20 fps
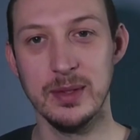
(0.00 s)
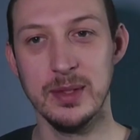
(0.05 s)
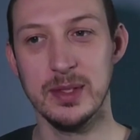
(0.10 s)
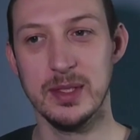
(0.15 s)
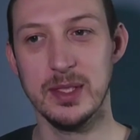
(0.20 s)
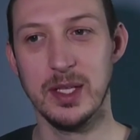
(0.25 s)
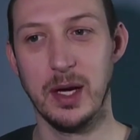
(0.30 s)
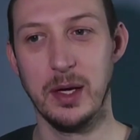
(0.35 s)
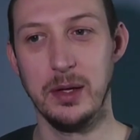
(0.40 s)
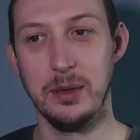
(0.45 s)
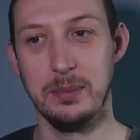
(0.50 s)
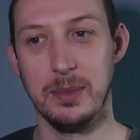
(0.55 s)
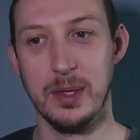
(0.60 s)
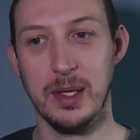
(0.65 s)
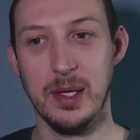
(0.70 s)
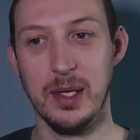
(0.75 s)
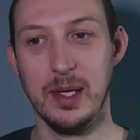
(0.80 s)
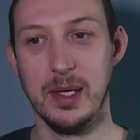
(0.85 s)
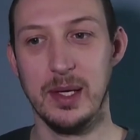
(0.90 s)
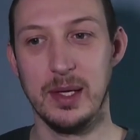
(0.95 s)
So
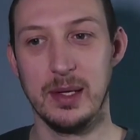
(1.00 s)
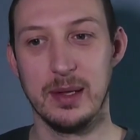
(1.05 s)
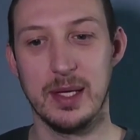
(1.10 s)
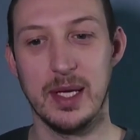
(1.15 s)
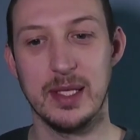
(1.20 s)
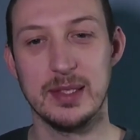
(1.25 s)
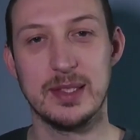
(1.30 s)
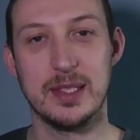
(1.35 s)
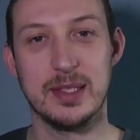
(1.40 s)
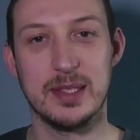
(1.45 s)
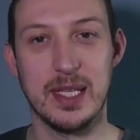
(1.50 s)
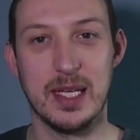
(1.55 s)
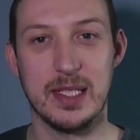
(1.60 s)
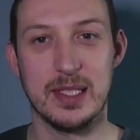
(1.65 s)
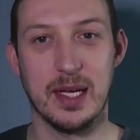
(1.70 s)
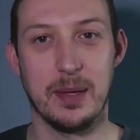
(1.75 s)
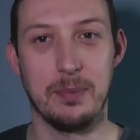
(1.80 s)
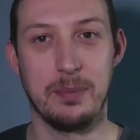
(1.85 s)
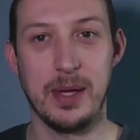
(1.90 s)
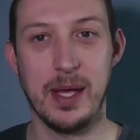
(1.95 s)
that's the
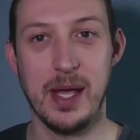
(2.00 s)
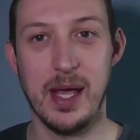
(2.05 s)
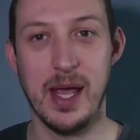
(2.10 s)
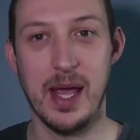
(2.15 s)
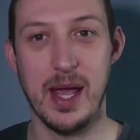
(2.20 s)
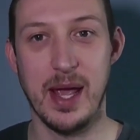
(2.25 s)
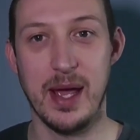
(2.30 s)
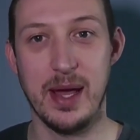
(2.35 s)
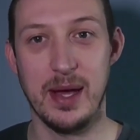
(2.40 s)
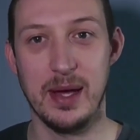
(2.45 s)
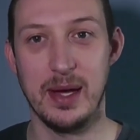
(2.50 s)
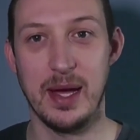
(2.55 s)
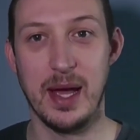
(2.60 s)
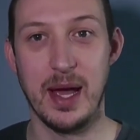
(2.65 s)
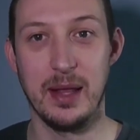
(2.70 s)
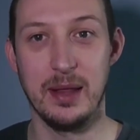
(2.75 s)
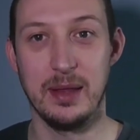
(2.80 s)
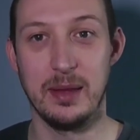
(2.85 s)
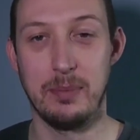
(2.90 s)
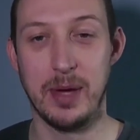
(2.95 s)
setup here
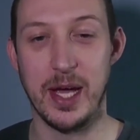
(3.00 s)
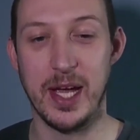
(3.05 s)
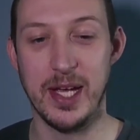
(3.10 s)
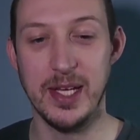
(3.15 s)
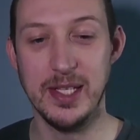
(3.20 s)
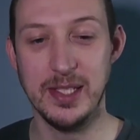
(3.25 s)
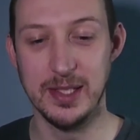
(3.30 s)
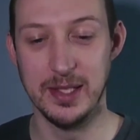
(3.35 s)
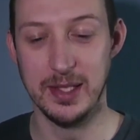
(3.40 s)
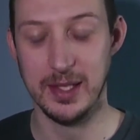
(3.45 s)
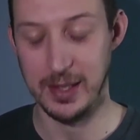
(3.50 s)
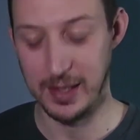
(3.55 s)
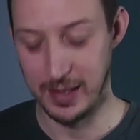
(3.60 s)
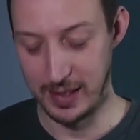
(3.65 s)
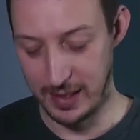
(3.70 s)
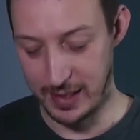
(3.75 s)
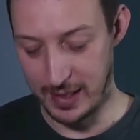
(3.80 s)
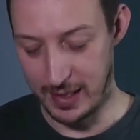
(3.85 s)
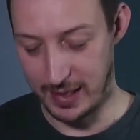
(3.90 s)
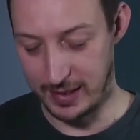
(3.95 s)
at the base,
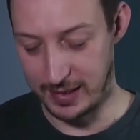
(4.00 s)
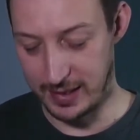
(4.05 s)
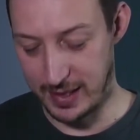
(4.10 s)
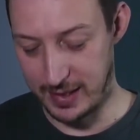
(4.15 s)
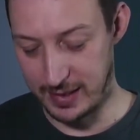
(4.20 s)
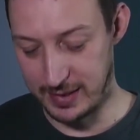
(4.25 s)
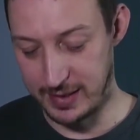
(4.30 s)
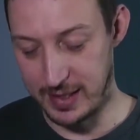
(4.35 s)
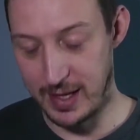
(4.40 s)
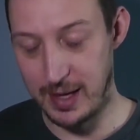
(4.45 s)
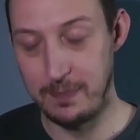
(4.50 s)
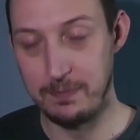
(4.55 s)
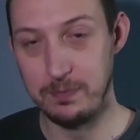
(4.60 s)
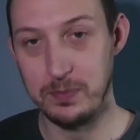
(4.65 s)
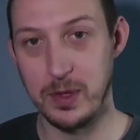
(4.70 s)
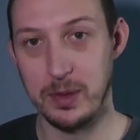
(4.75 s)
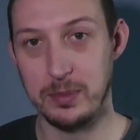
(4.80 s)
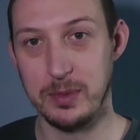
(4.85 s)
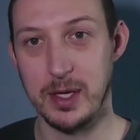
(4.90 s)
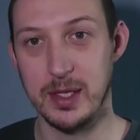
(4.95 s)
and then
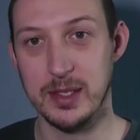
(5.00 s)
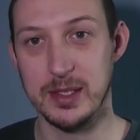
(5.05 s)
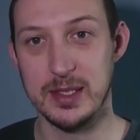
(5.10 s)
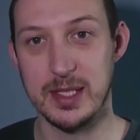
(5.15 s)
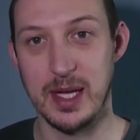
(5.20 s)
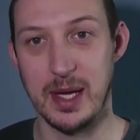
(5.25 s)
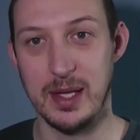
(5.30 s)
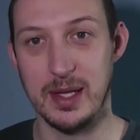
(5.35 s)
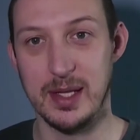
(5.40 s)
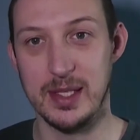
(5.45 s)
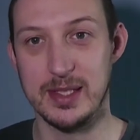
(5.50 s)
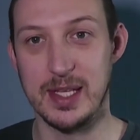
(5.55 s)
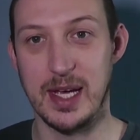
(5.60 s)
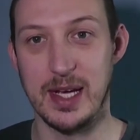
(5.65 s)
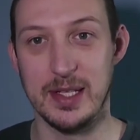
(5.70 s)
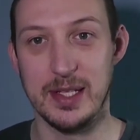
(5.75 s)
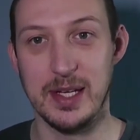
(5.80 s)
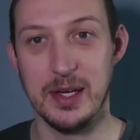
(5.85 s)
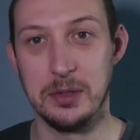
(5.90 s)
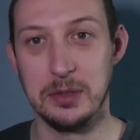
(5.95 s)
I'm going to take this
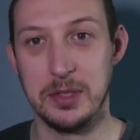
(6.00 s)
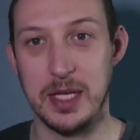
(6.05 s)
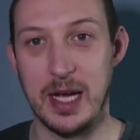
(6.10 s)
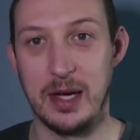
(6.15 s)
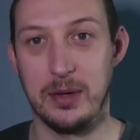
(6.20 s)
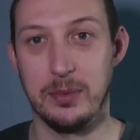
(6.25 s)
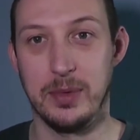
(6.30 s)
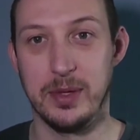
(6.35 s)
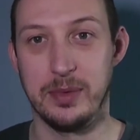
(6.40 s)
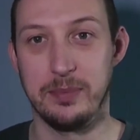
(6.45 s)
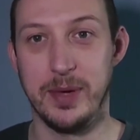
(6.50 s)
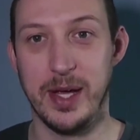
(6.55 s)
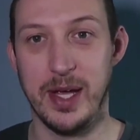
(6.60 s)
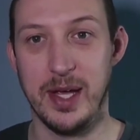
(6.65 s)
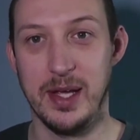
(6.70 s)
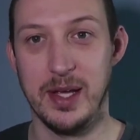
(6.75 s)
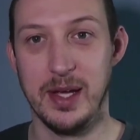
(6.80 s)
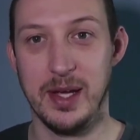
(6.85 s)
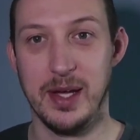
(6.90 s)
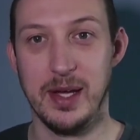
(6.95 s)
handheld out with
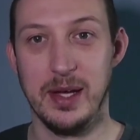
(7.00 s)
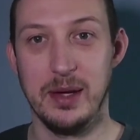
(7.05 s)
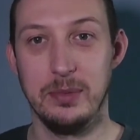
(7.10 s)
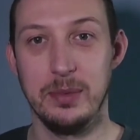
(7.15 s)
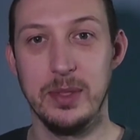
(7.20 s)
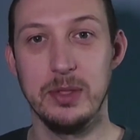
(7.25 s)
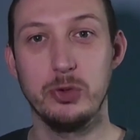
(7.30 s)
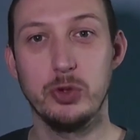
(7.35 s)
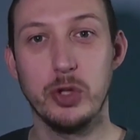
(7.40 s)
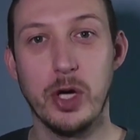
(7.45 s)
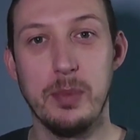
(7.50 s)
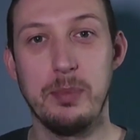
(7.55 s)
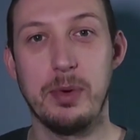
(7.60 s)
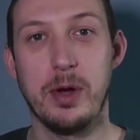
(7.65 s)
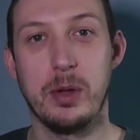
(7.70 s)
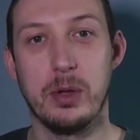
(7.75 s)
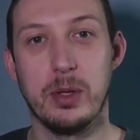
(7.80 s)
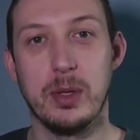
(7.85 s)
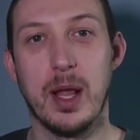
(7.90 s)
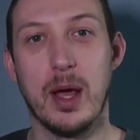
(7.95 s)
me. We'll try
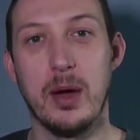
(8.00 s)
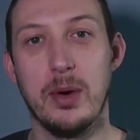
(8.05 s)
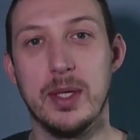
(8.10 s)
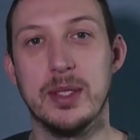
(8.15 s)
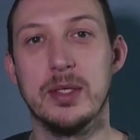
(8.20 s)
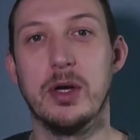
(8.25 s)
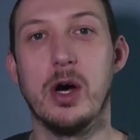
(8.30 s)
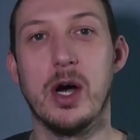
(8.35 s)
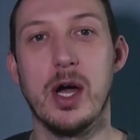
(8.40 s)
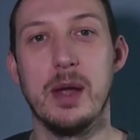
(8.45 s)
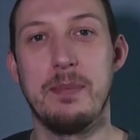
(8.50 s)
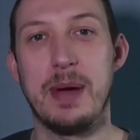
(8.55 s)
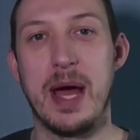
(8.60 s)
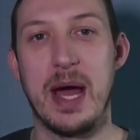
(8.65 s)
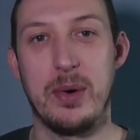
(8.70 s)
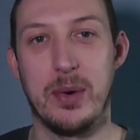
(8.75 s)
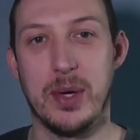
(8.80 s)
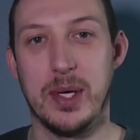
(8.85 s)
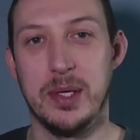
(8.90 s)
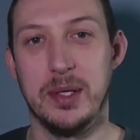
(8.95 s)
both low and high
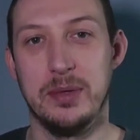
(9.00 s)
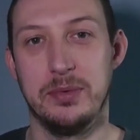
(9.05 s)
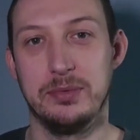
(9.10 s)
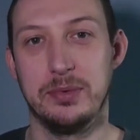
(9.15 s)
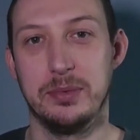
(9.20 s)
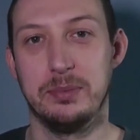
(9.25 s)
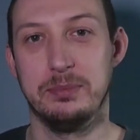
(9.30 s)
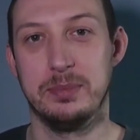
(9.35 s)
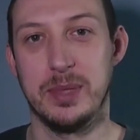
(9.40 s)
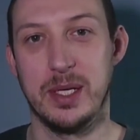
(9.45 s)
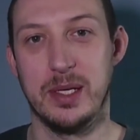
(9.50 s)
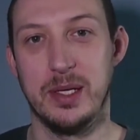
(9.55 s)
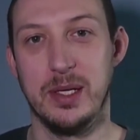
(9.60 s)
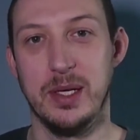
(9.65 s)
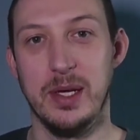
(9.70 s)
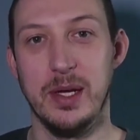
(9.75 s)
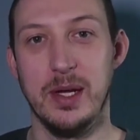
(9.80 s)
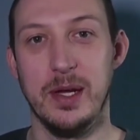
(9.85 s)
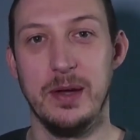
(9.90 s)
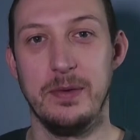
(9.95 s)
power from
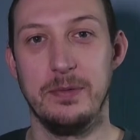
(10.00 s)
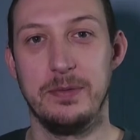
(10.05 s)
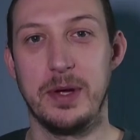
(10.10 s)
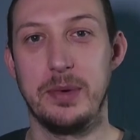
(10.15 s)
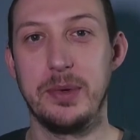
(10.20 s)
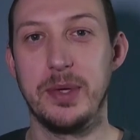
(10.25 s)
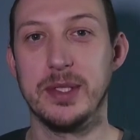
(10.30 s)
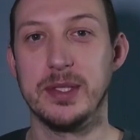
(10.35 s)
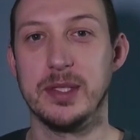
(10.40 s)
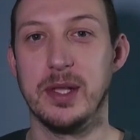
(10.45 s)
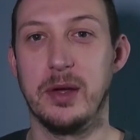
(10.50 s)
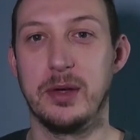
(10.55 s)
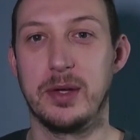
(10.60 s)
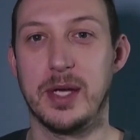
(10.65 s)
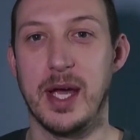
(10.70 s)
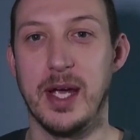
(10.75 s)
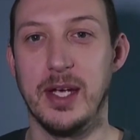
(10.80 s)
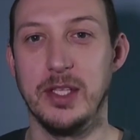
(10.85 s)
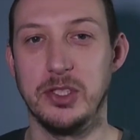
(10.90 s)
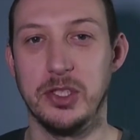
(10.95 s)
various
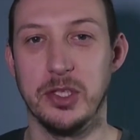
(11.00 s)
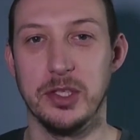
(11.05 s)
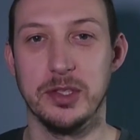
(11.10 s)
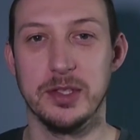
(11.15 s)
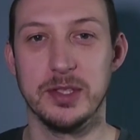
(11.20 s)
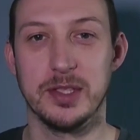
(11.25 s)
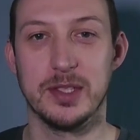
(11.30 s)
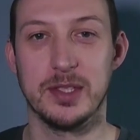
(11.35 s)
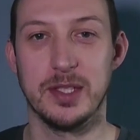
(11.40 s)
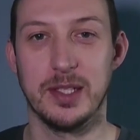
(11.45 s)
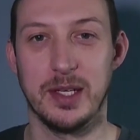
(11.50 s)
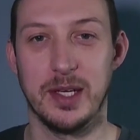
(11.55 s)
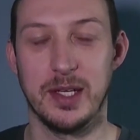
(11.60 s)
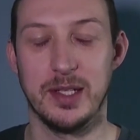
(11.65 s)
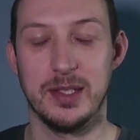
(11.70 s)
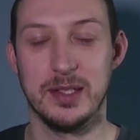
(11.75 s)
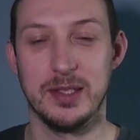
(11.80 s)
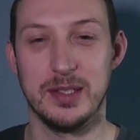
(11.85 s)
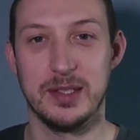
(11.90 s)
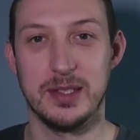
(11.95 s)
locations,
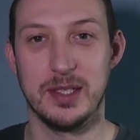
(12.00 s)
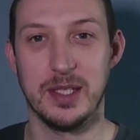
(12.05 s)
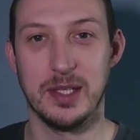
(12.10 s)
and